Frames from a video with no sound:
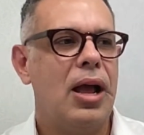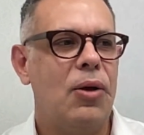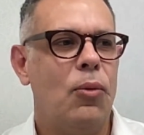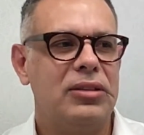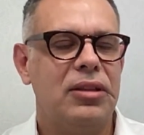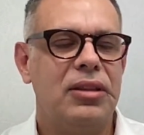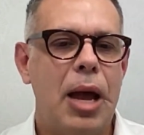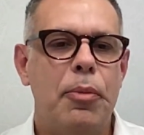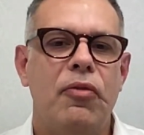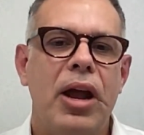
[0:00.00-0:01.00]
what's the
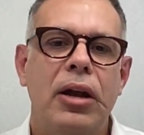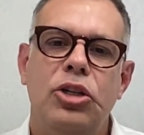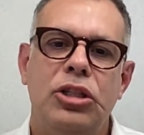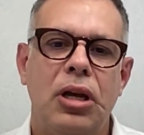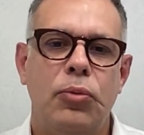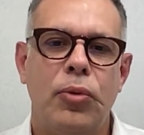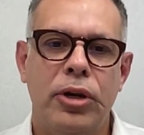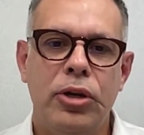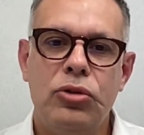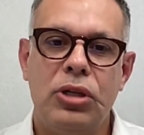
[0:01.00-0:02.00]
type of energy that we're
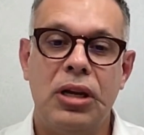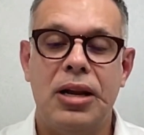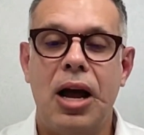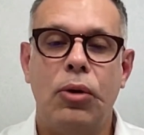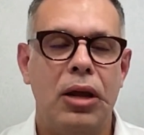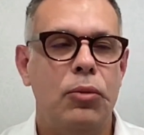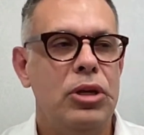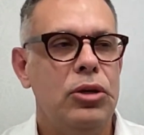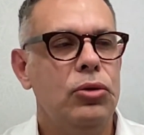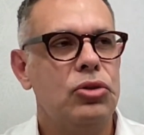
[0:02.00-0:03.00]
using and how can we
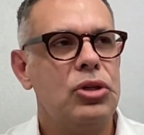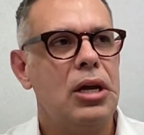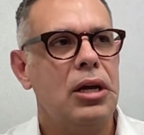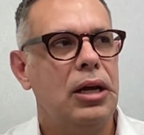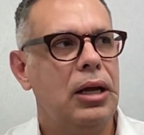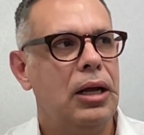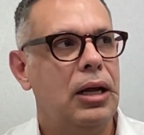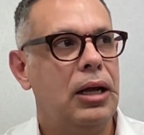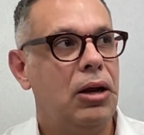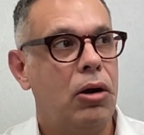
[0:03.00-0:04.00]
use
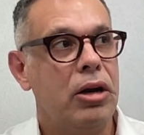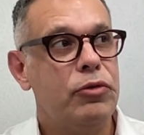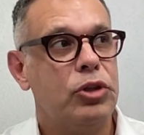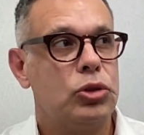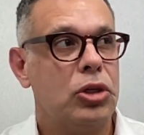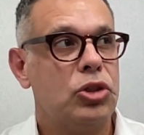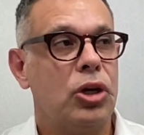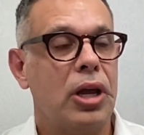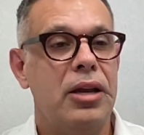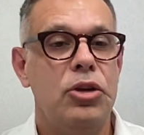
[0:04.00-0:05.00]
our
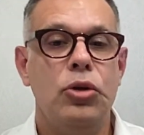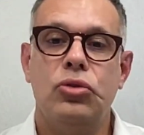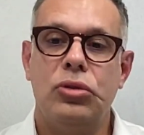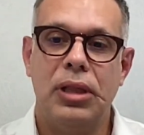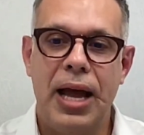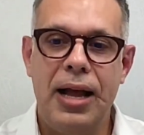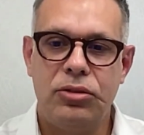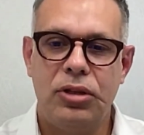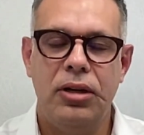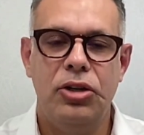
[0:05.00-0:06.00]
infrastructure can use
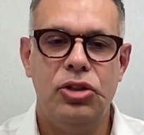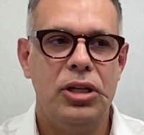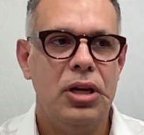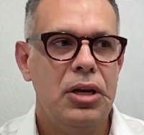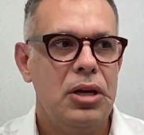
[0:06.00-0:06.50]
less energy,